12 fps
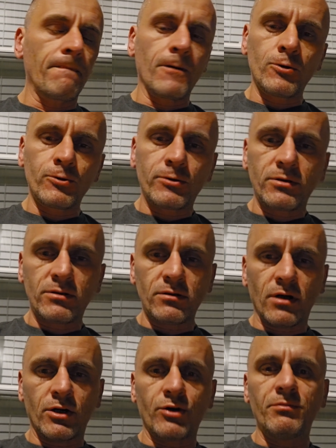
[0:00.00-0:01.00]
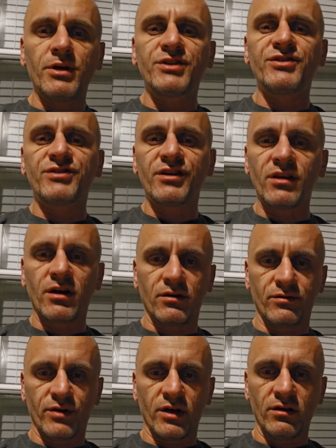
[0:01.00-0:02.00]
don't commit zina,
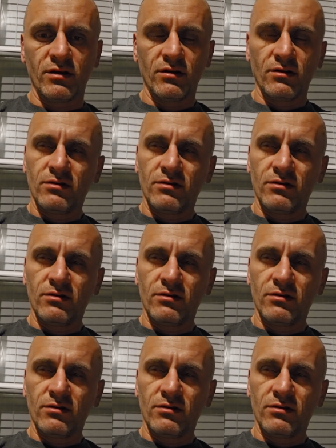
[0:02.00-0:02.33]
right?